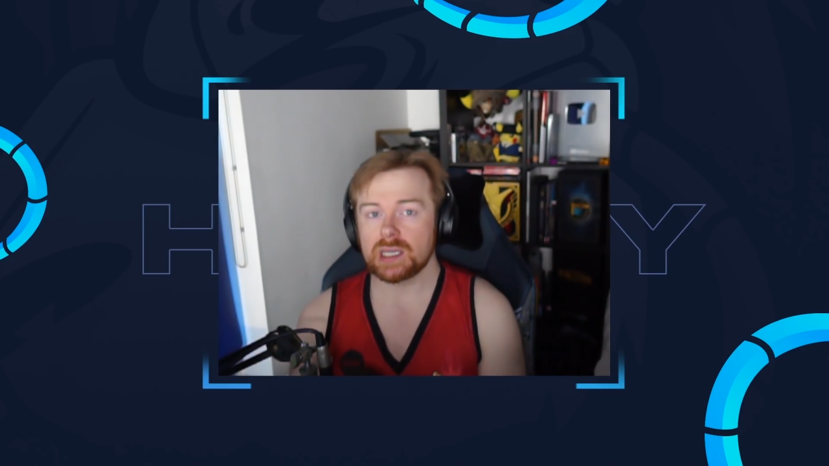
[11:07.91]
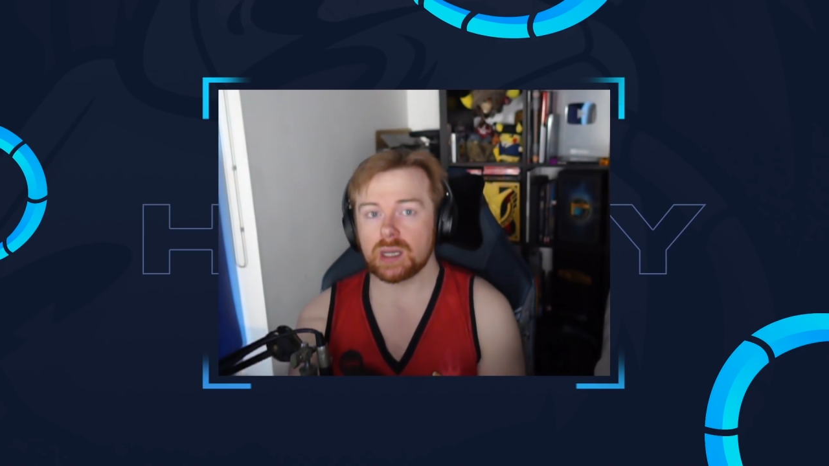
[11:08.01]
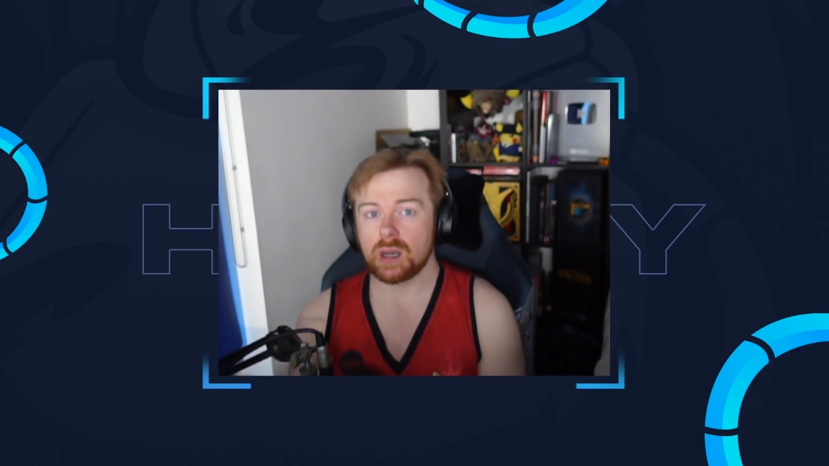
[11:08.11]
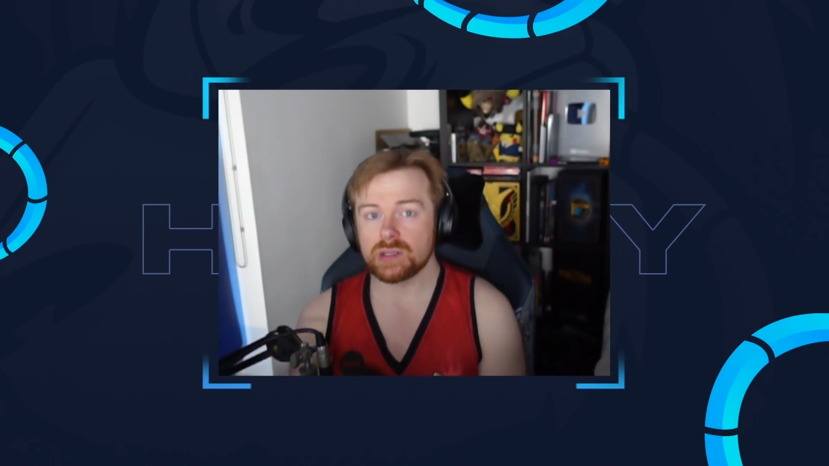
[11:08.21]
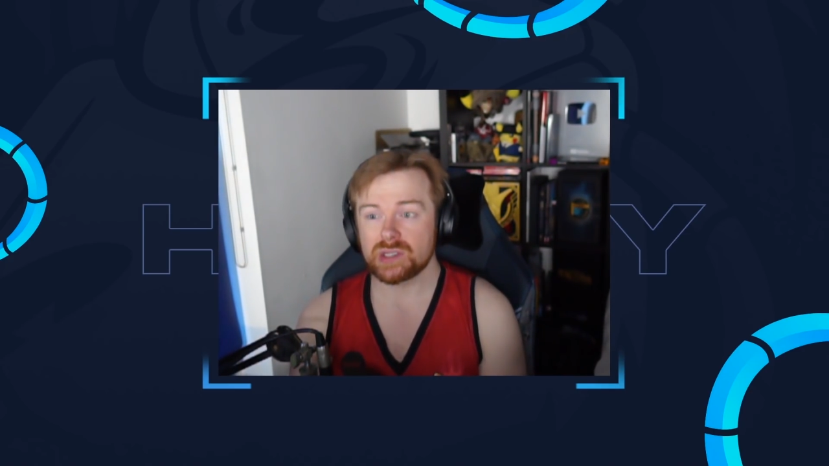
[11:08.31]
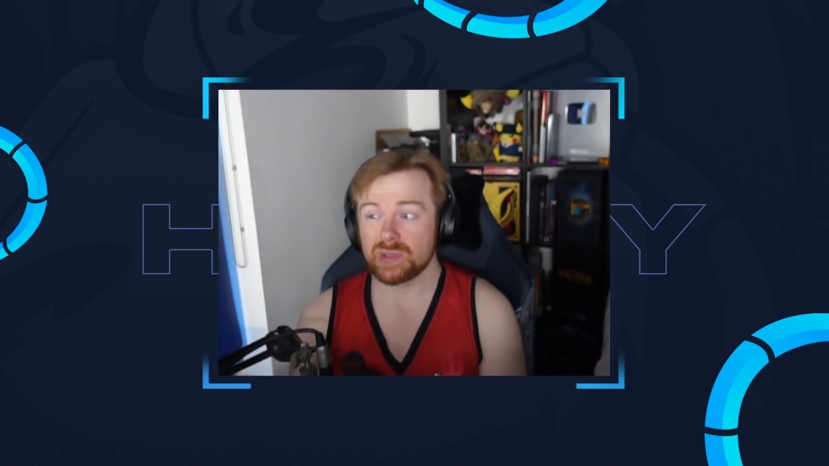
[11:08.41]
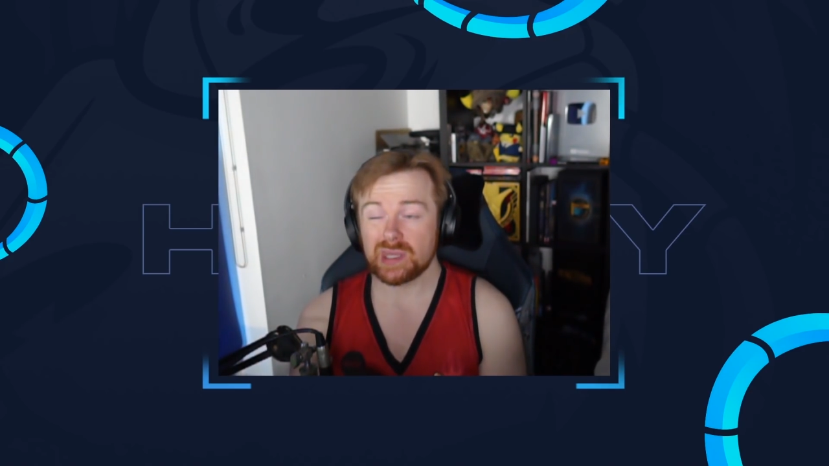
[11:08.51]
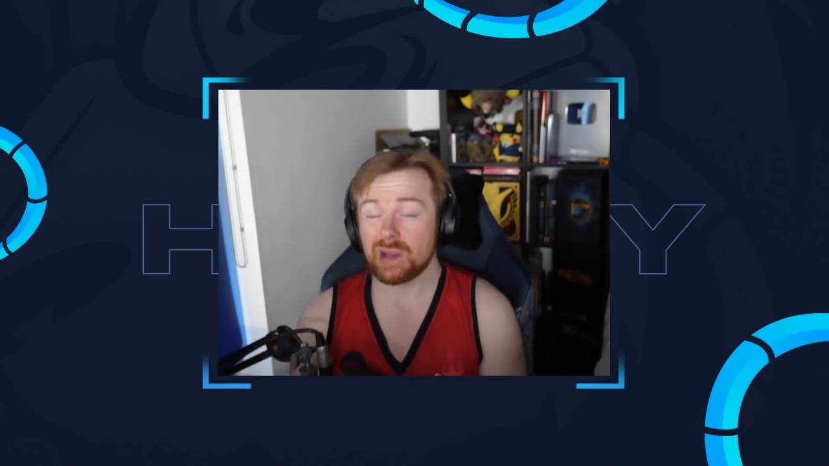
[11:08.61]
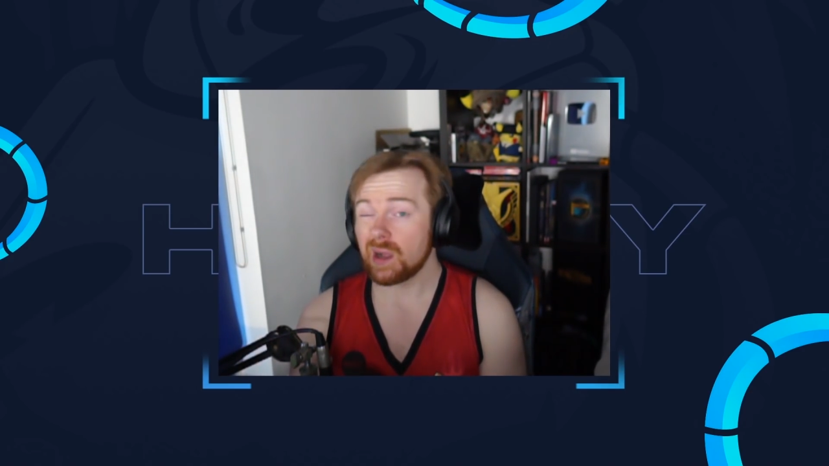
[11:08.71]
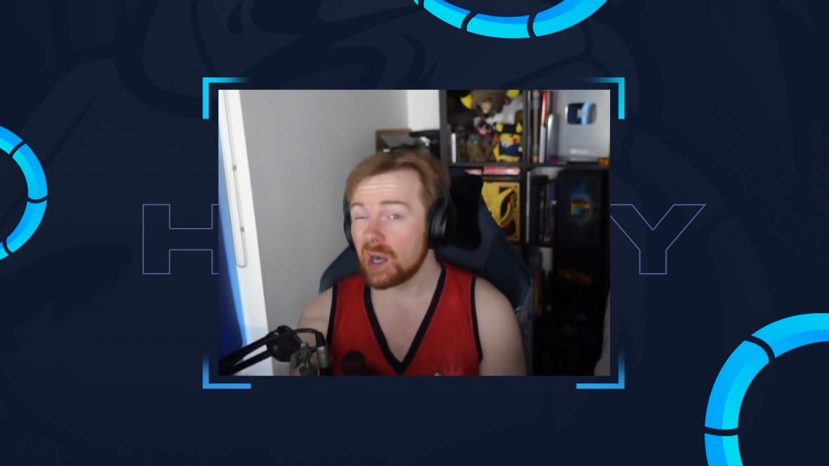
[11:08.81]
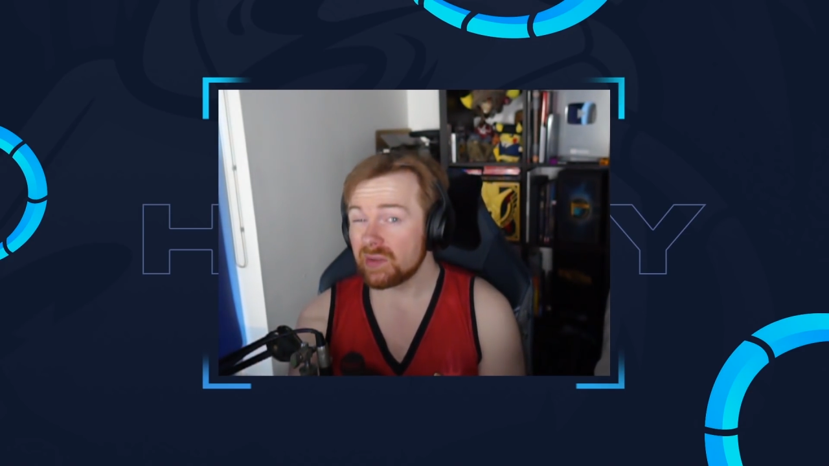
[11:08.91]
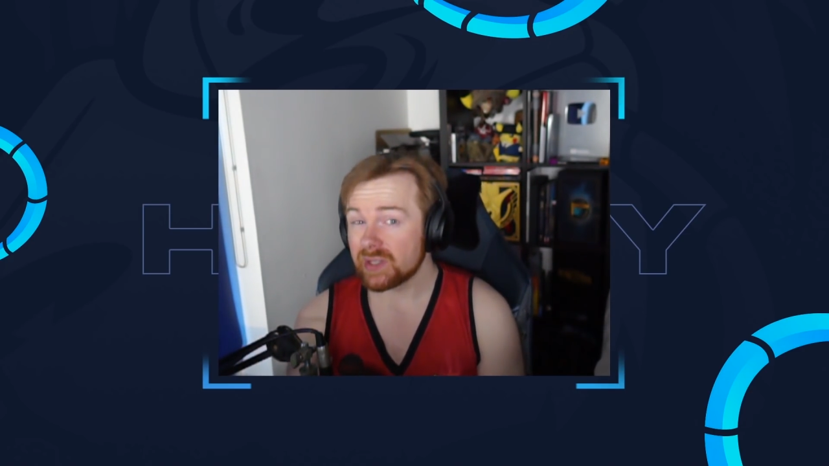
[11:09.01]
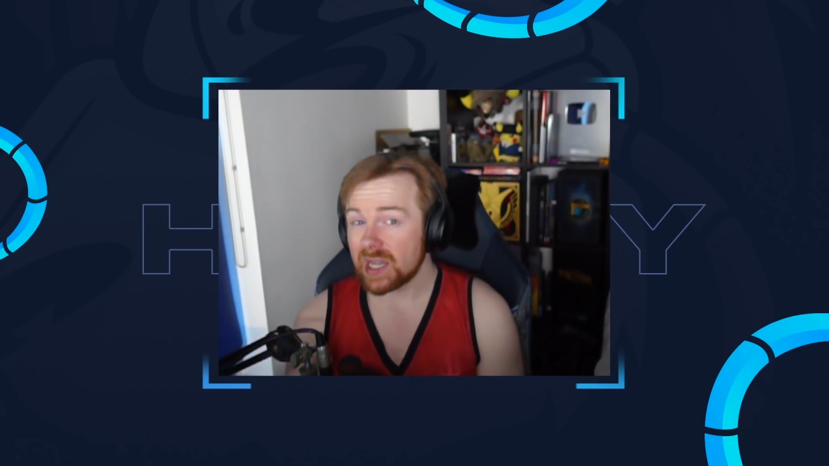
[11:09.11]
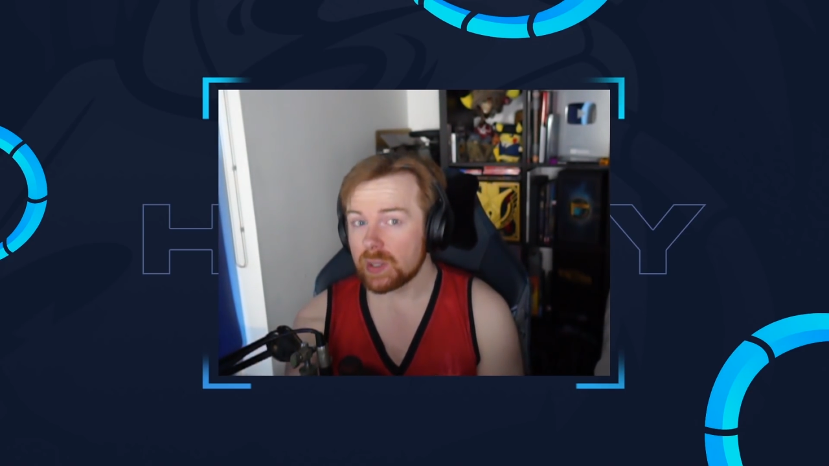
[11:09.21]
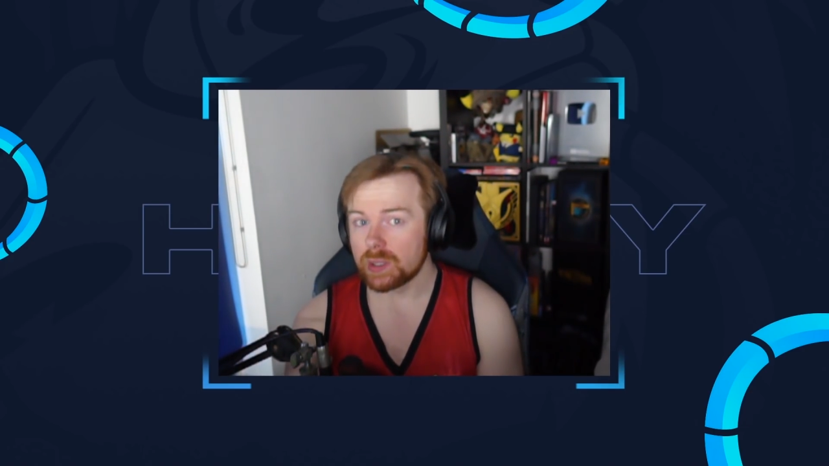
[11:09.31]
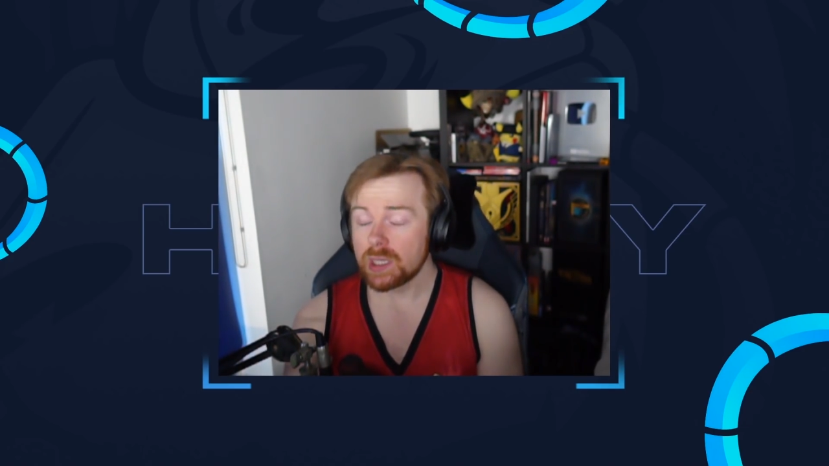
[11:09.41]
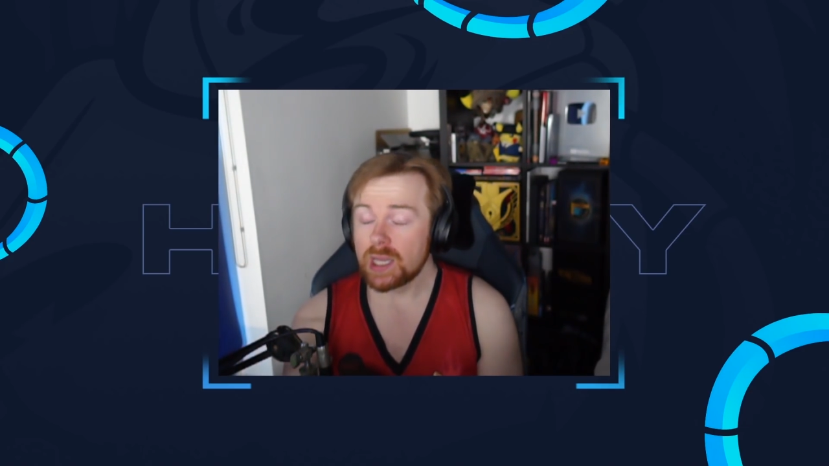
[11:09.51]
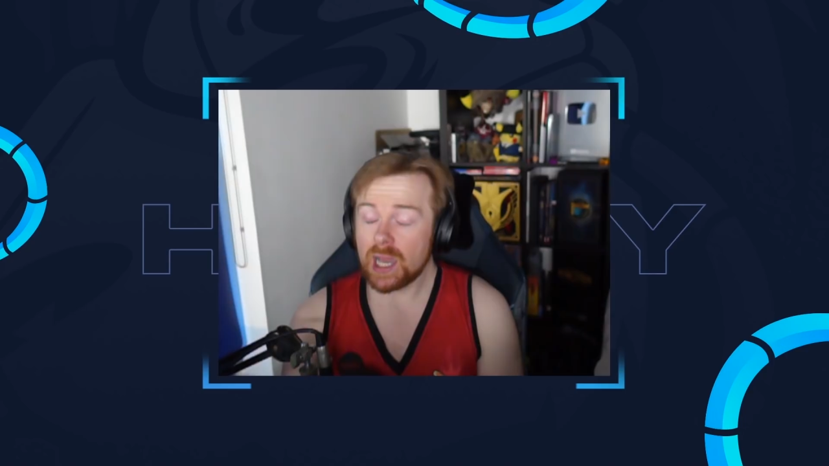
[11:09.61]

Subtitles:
get an answer within like half an hour.